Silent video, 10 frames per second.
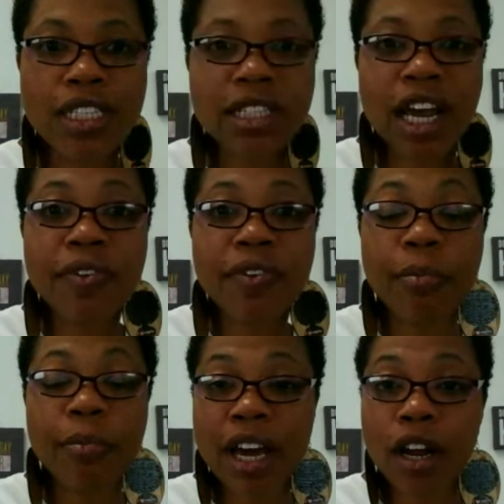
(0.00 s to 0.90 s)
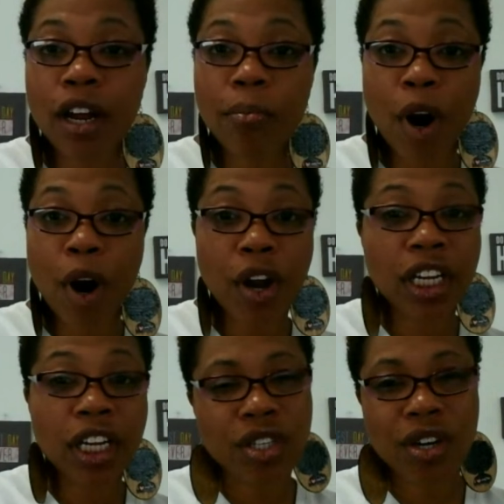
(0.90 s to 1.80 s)
not really about marketing
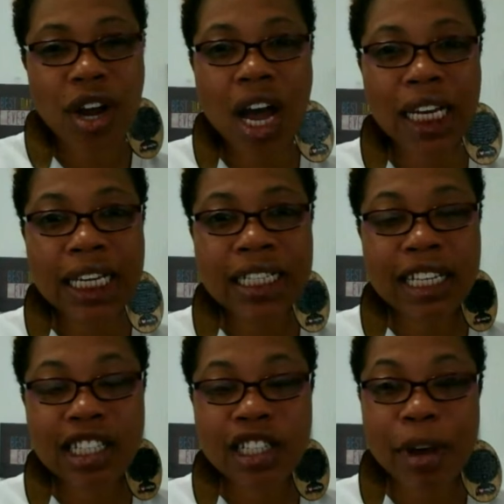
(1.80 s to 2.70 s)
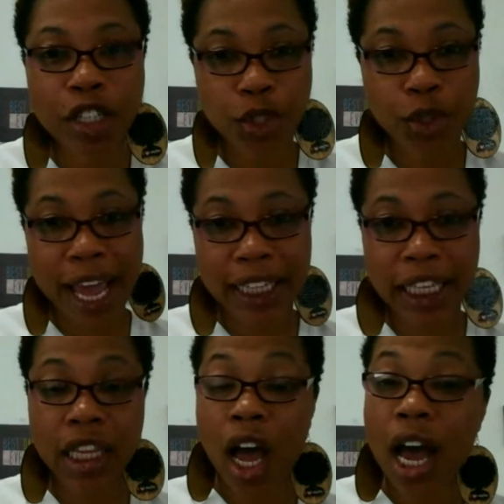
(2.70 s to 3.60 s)
to your audience. It's about
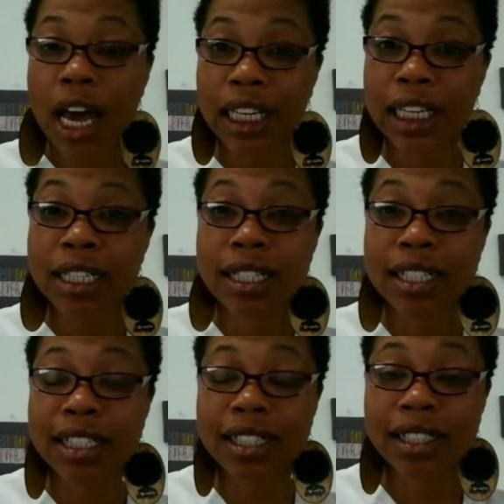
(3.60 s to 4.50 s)
attracting the audience.